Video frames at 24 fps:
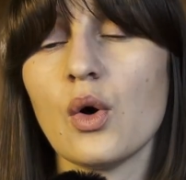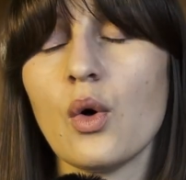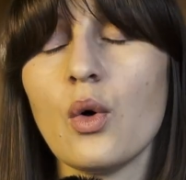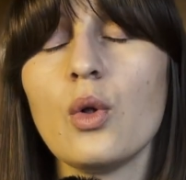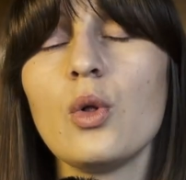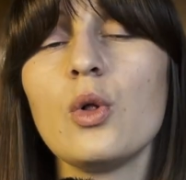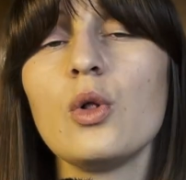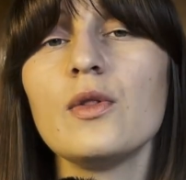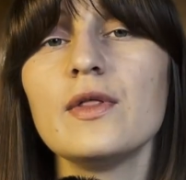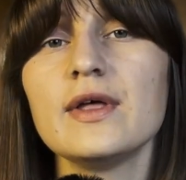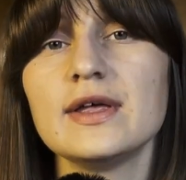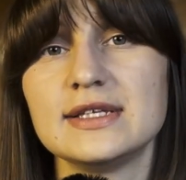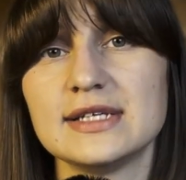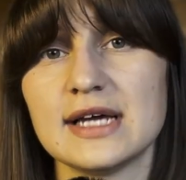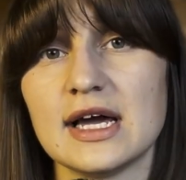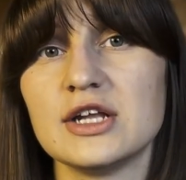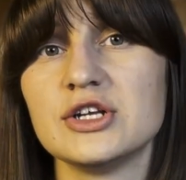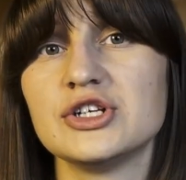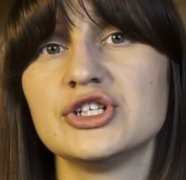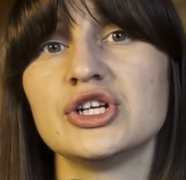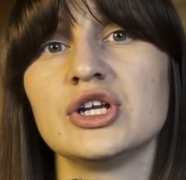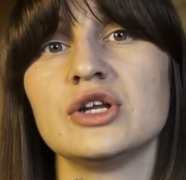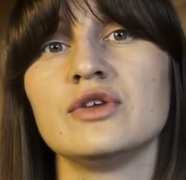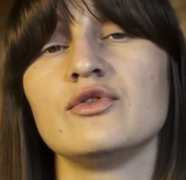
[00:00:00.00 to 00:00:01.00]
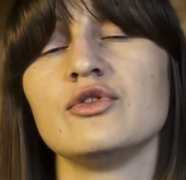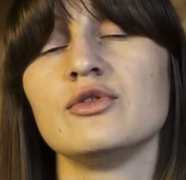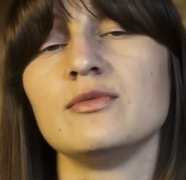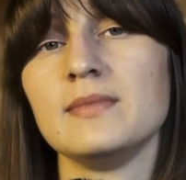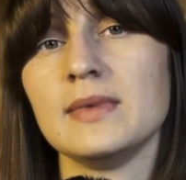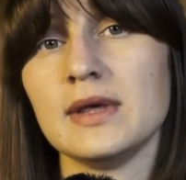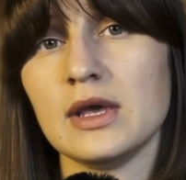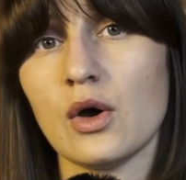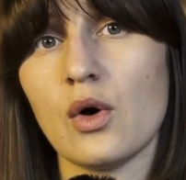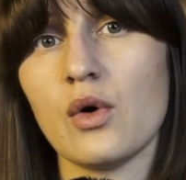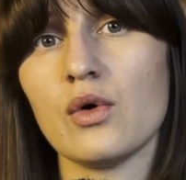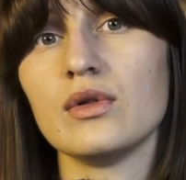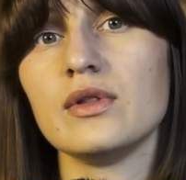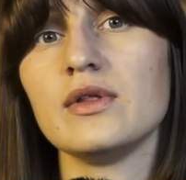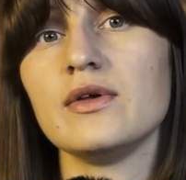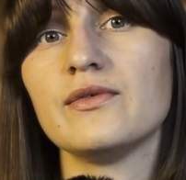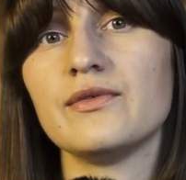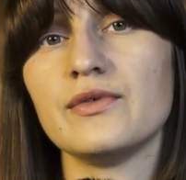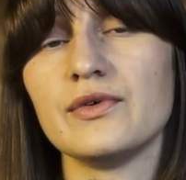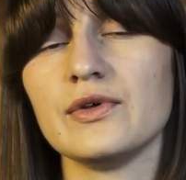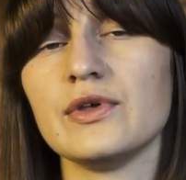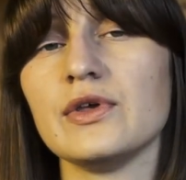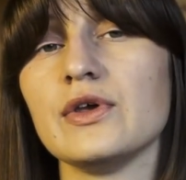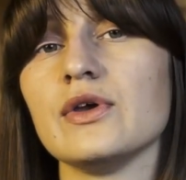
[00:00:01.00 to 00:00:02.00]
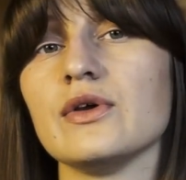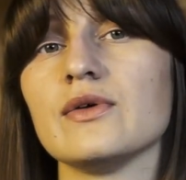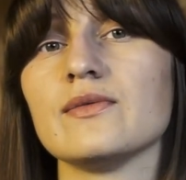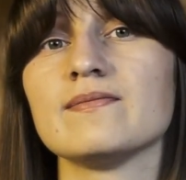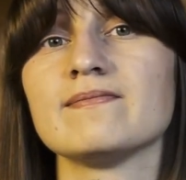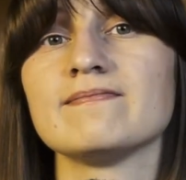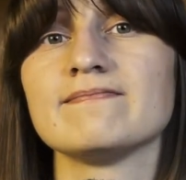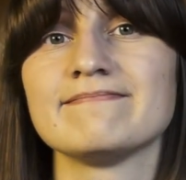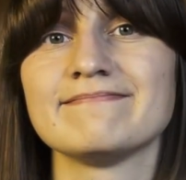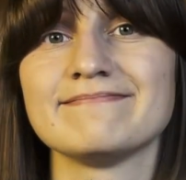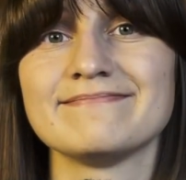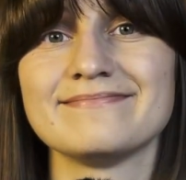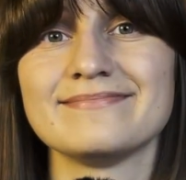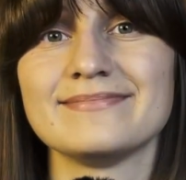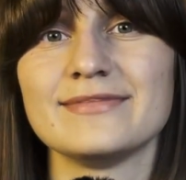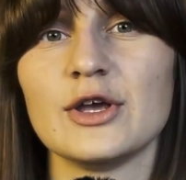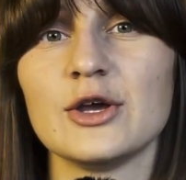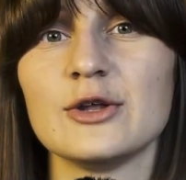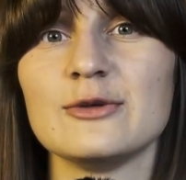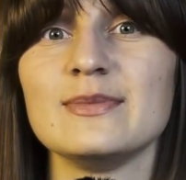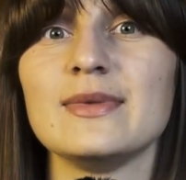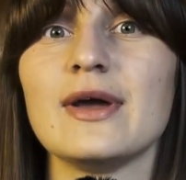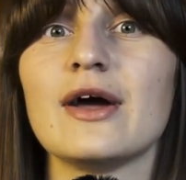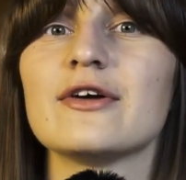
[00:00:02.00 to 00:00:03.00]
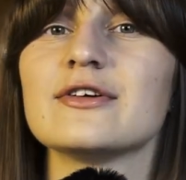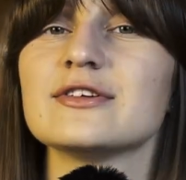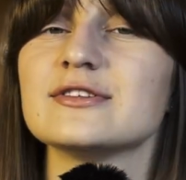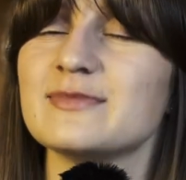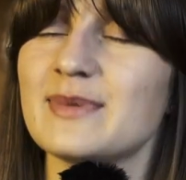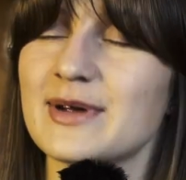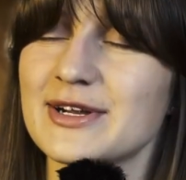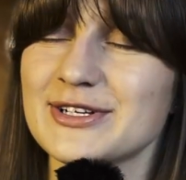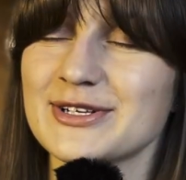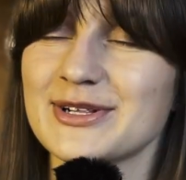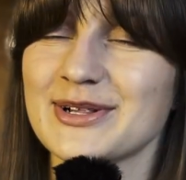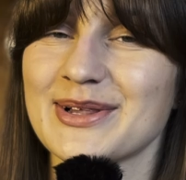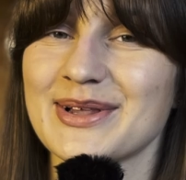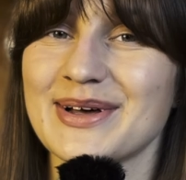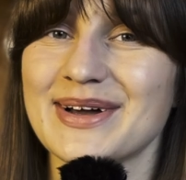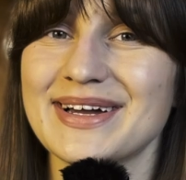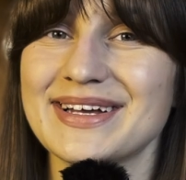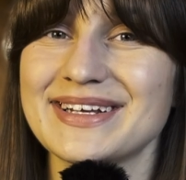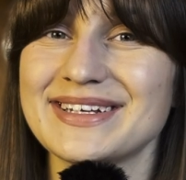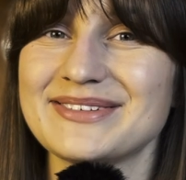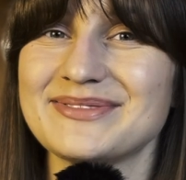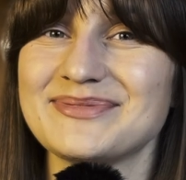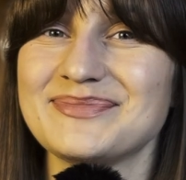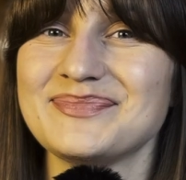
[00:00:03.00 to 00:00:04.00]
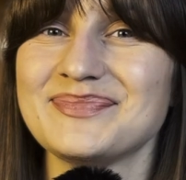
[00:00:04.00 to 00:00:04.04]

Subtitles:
All the attention would be only for you. You'd be our special client.